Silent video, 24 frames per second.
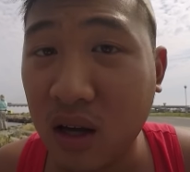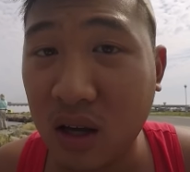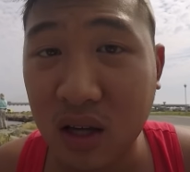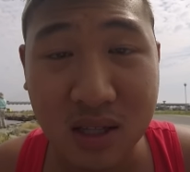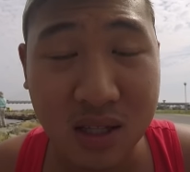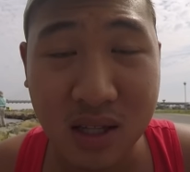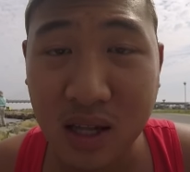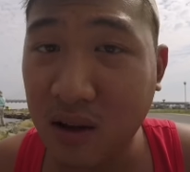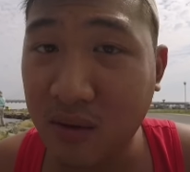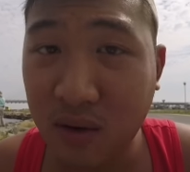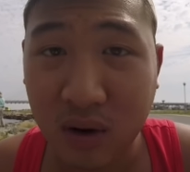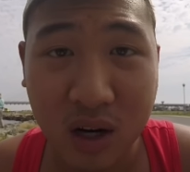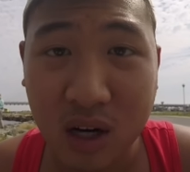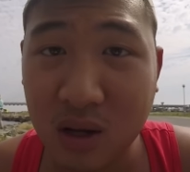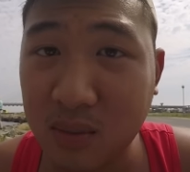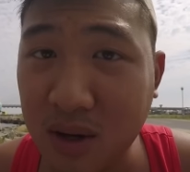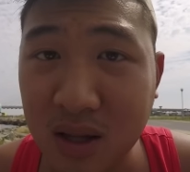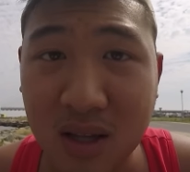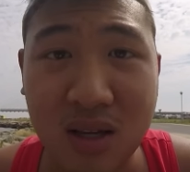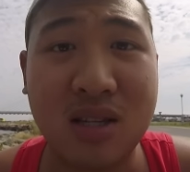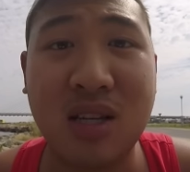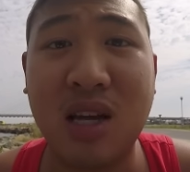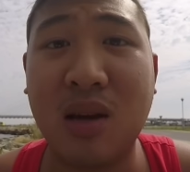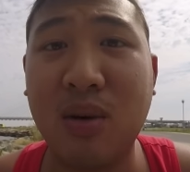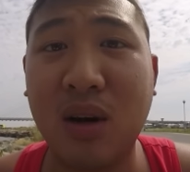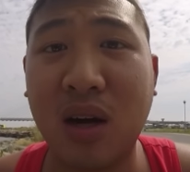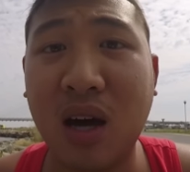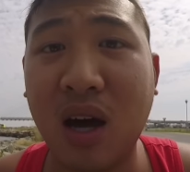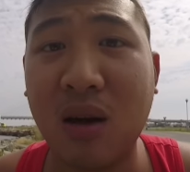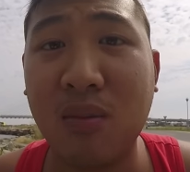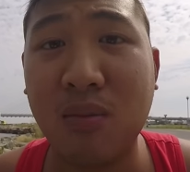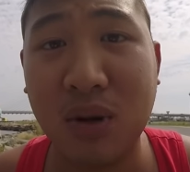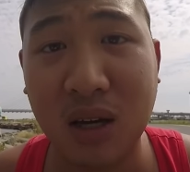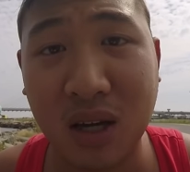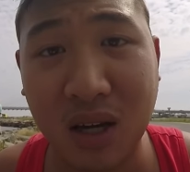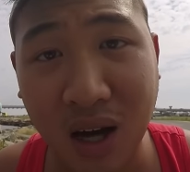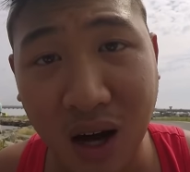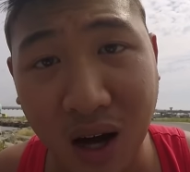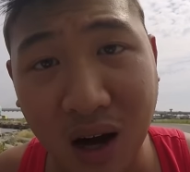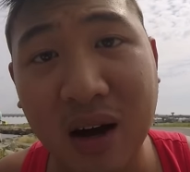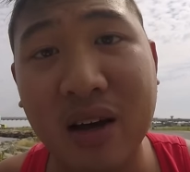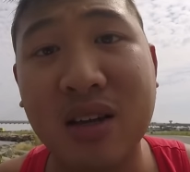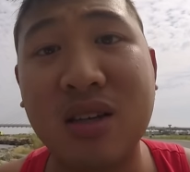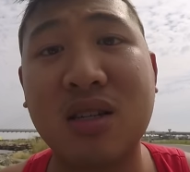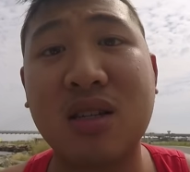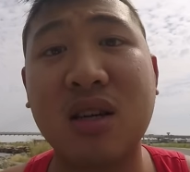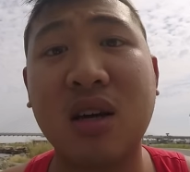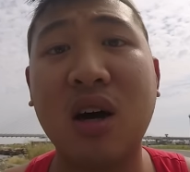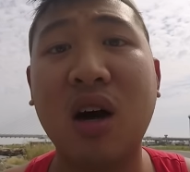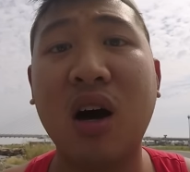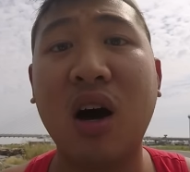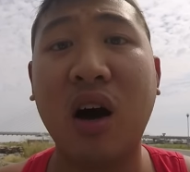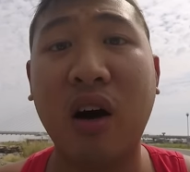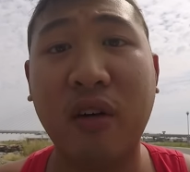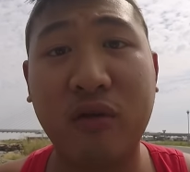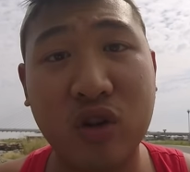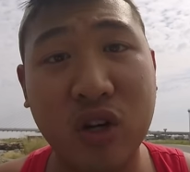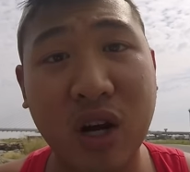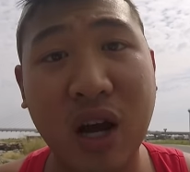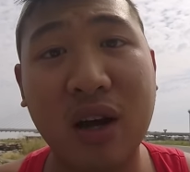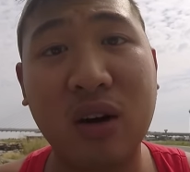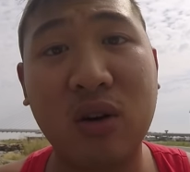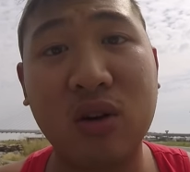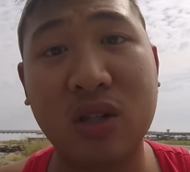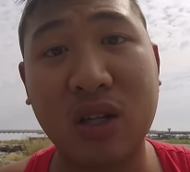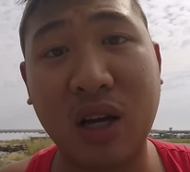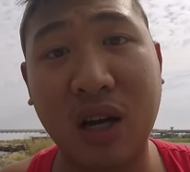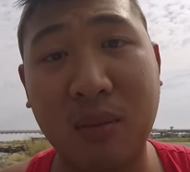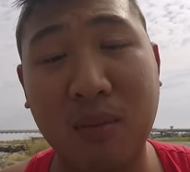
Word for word: It's never gonna be the same again because of channels